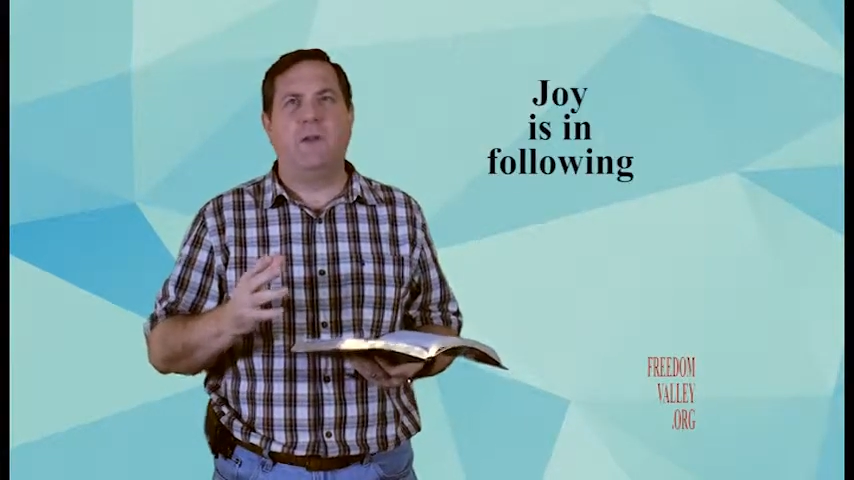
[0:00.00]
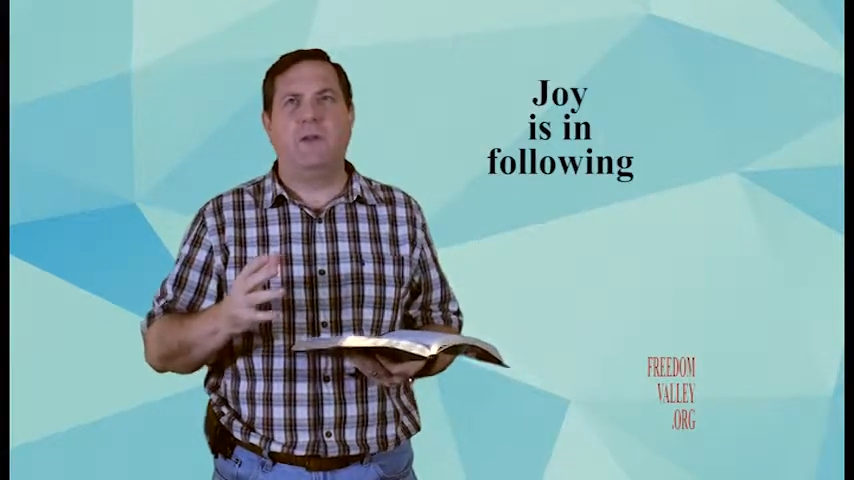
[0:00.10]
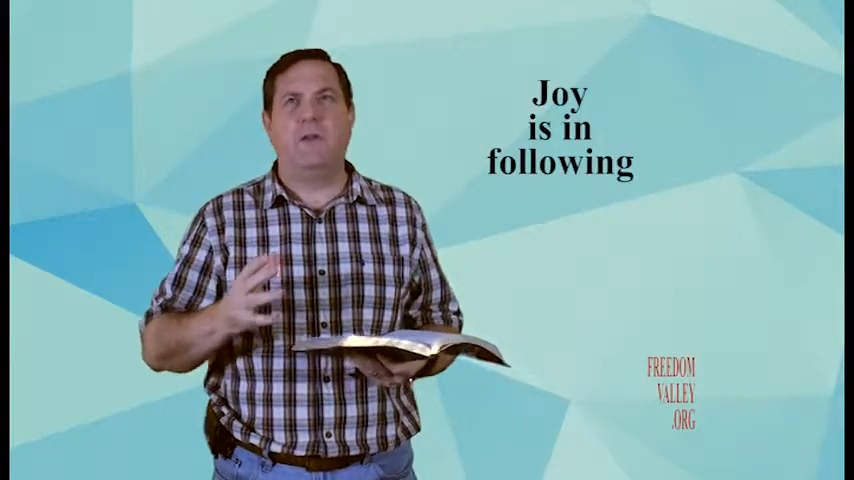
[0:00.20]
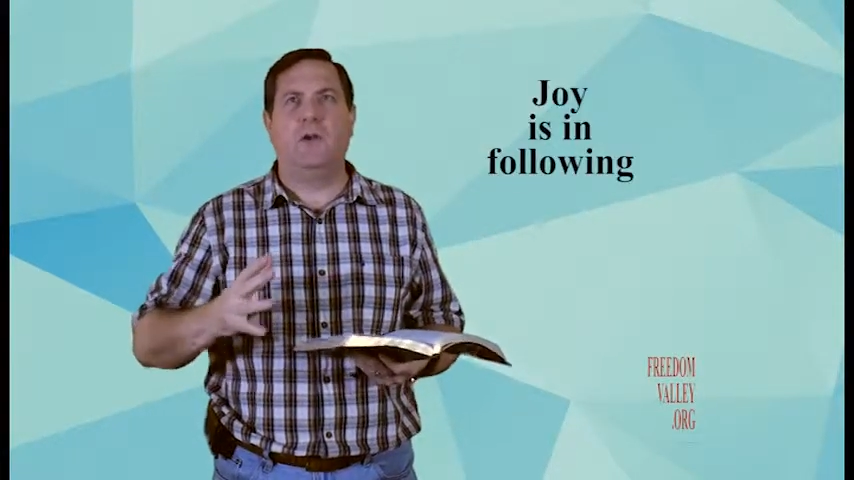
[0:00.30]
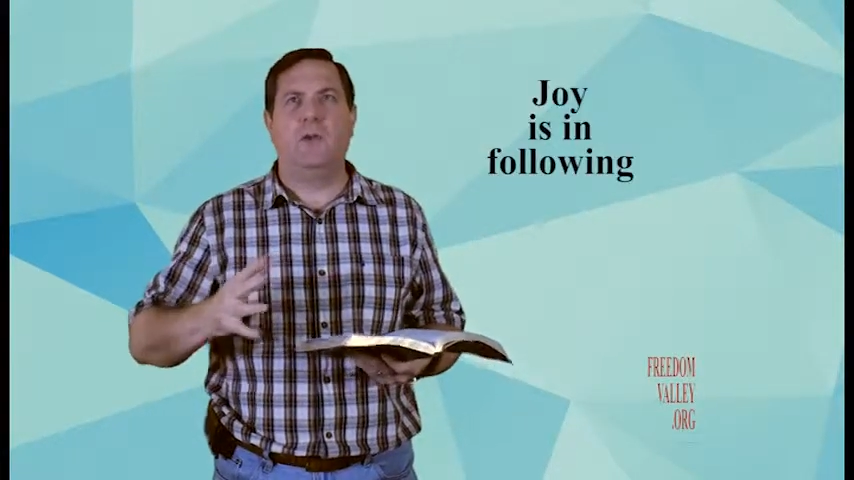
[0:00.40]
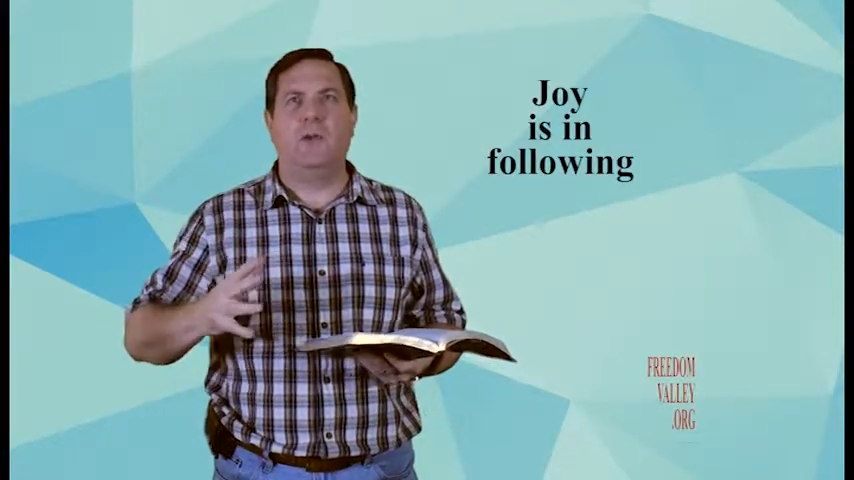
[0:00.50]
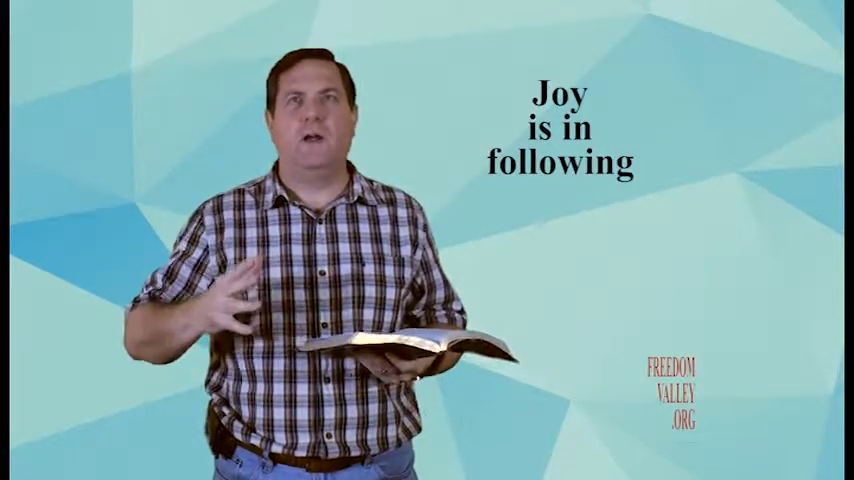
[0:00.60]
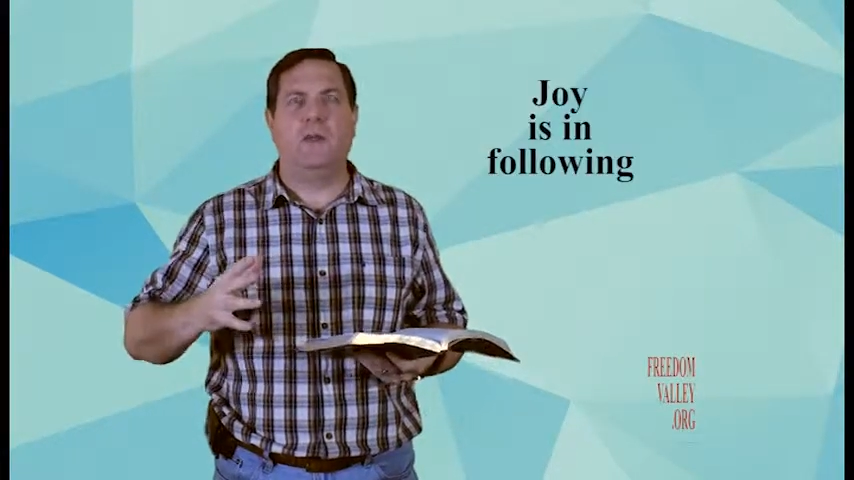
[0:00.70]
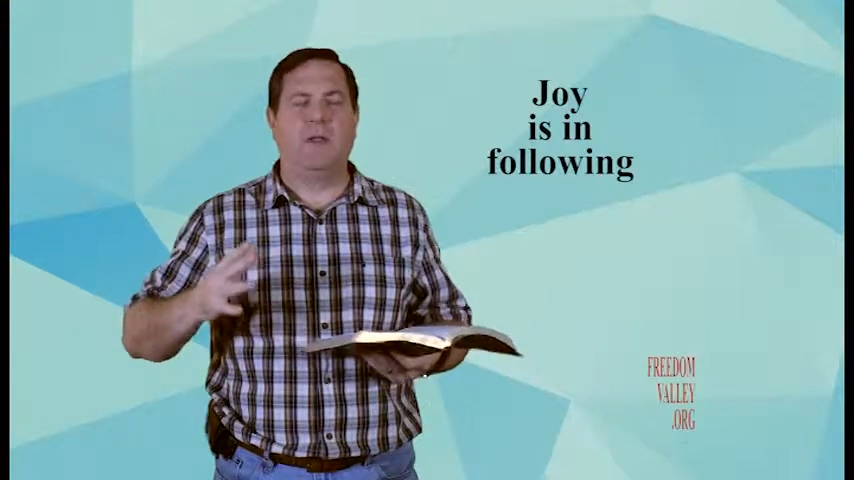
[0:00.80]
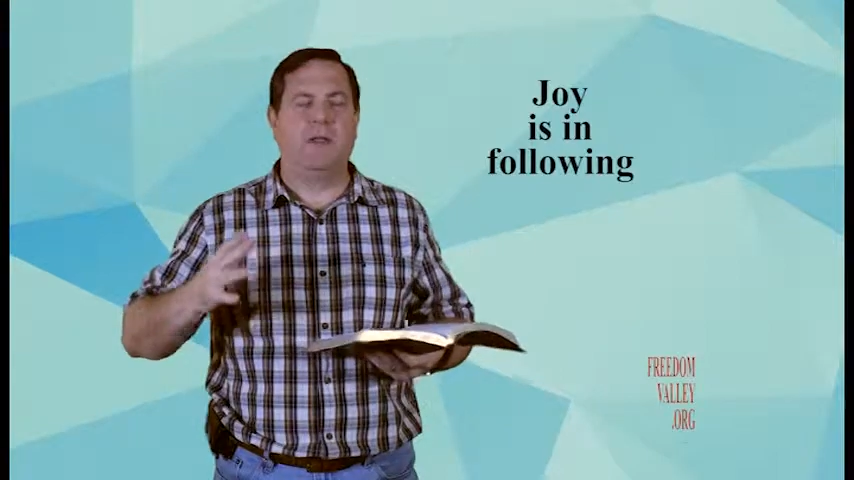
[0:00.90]
you know,
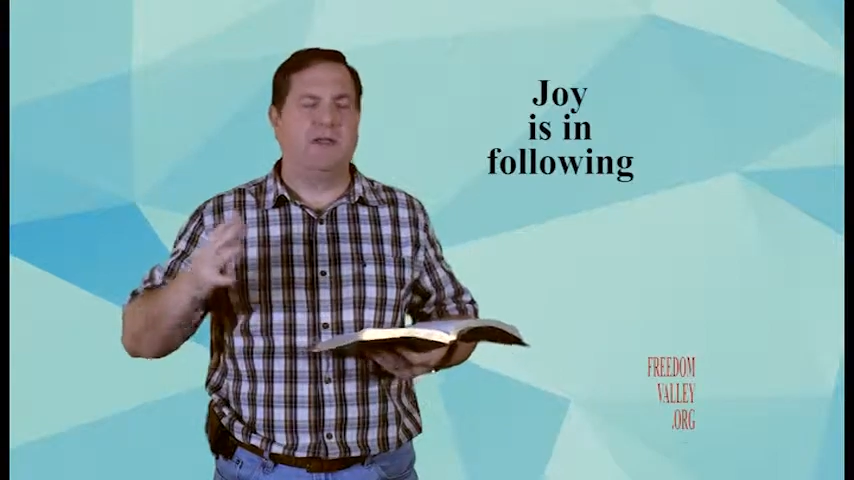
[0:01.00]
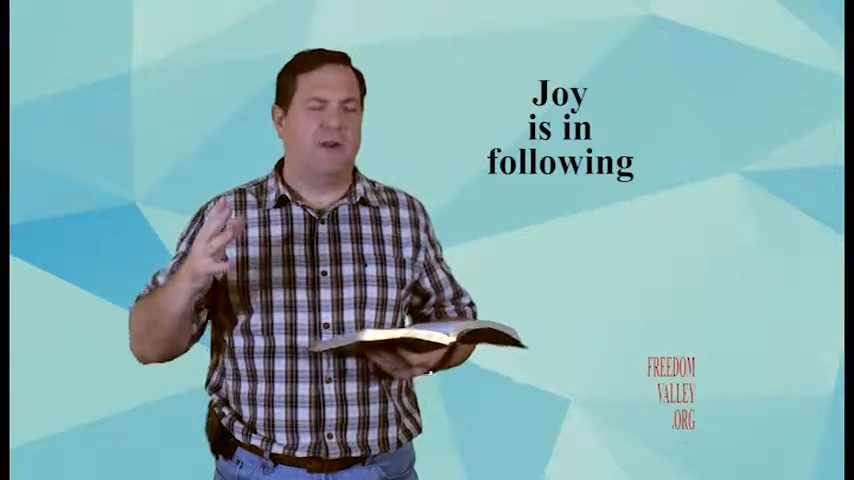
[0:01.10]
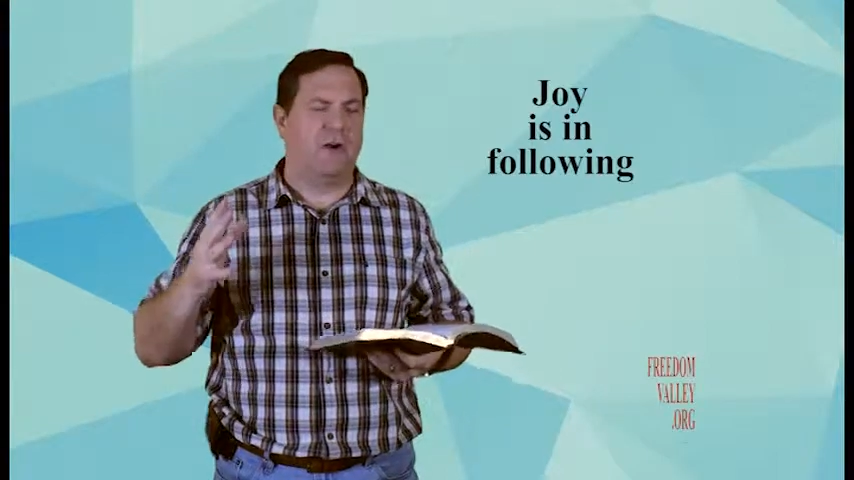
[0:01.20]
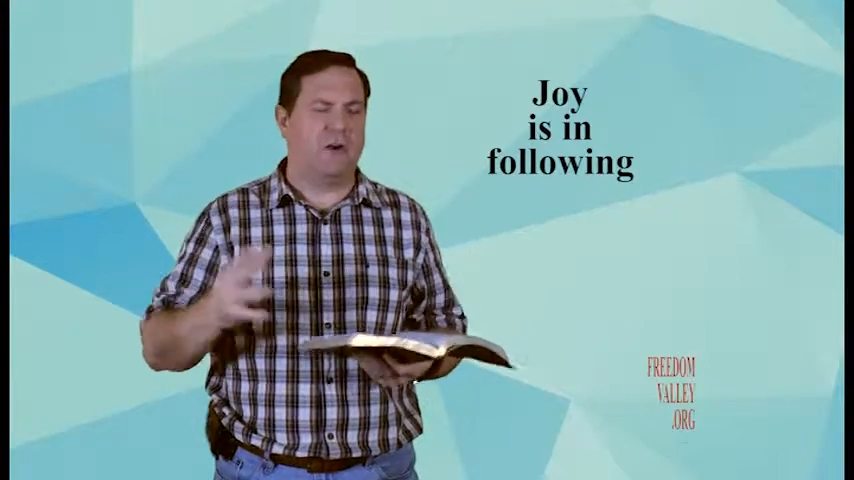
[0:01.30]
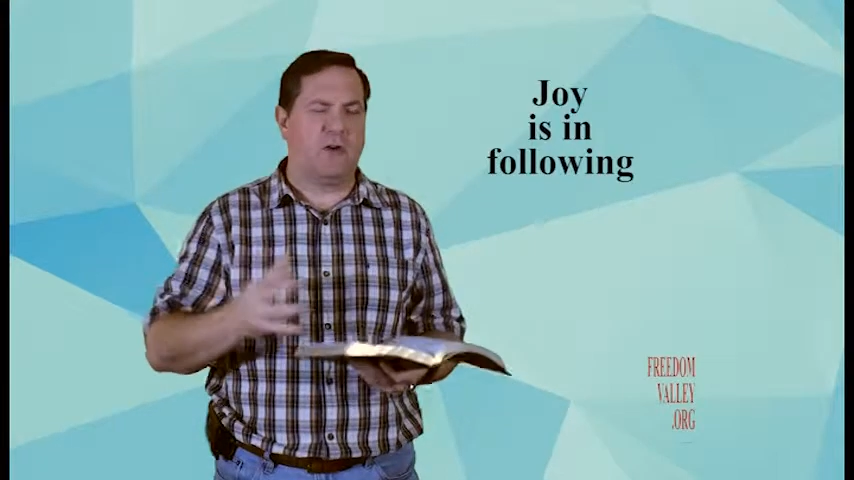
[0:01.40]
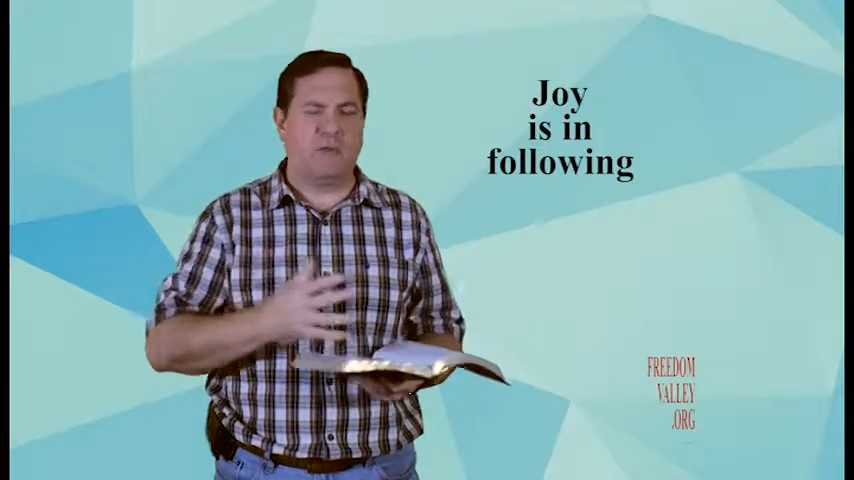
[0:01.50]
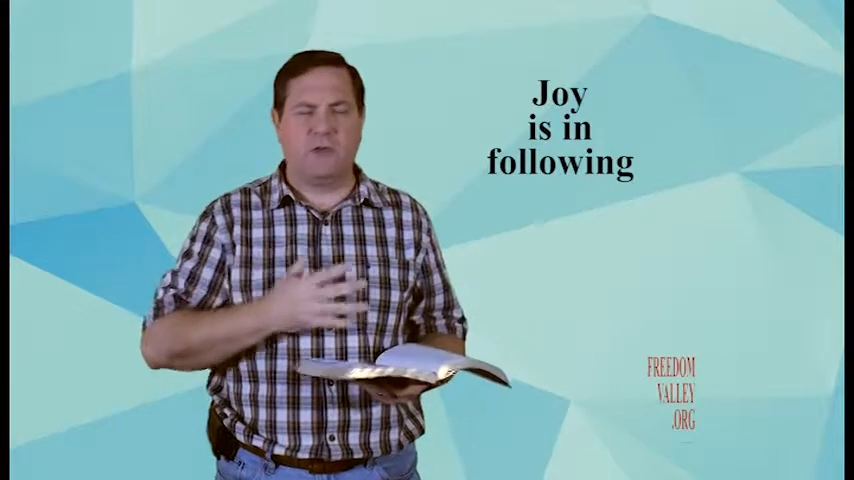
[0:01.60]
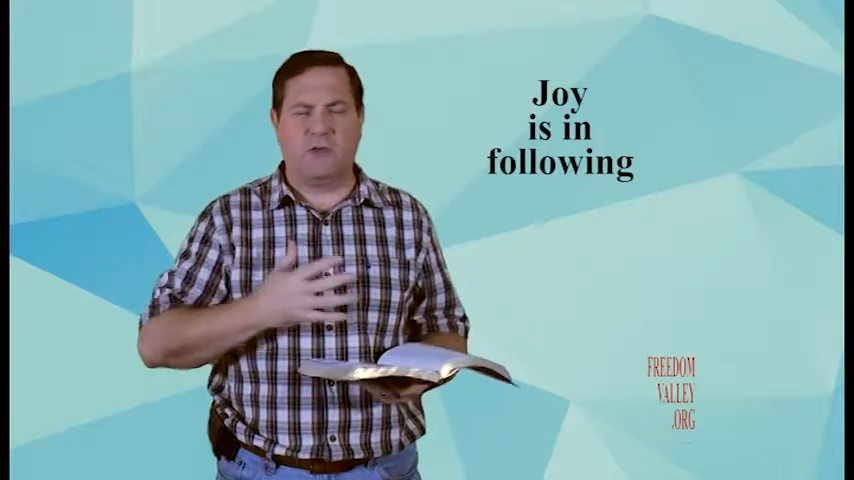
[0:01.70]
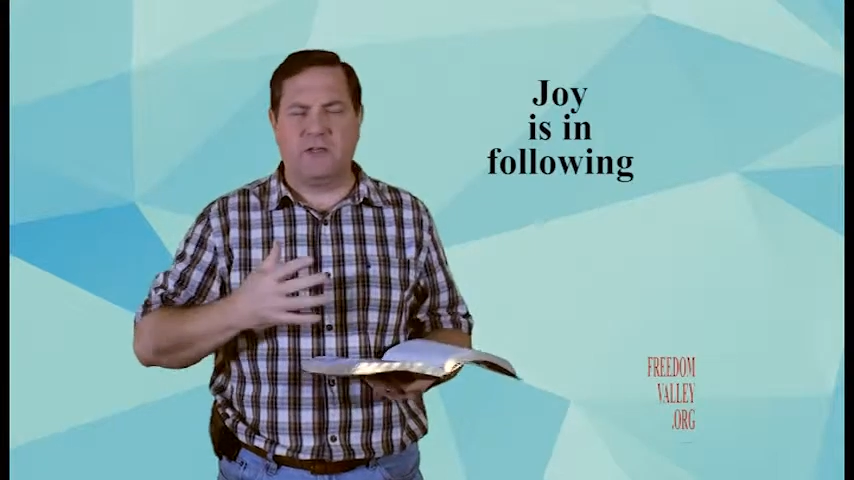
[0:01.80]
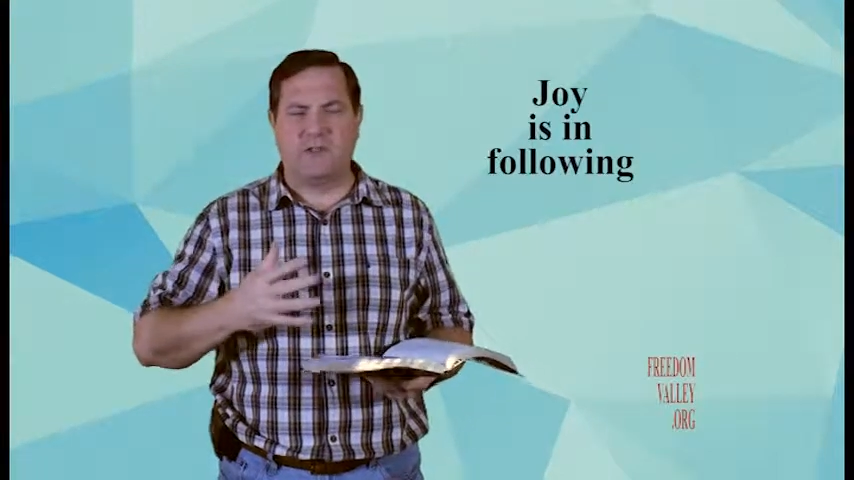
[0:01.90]
uh, in, in our culture,